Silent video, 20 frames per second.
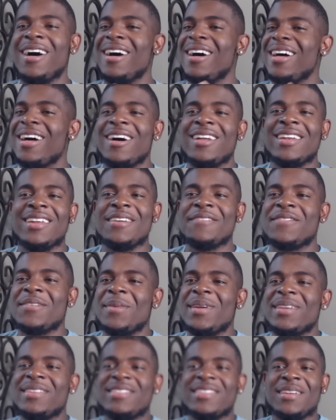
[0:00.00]
all the
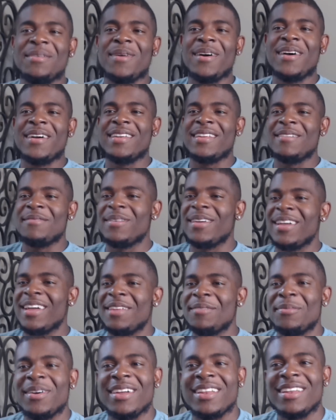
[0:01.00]
information about them,
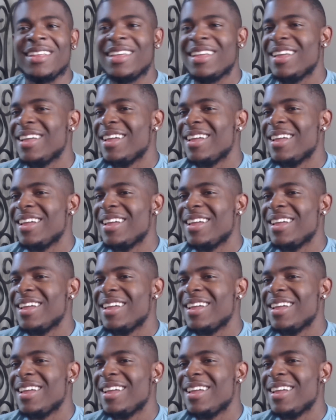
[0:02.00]
man. But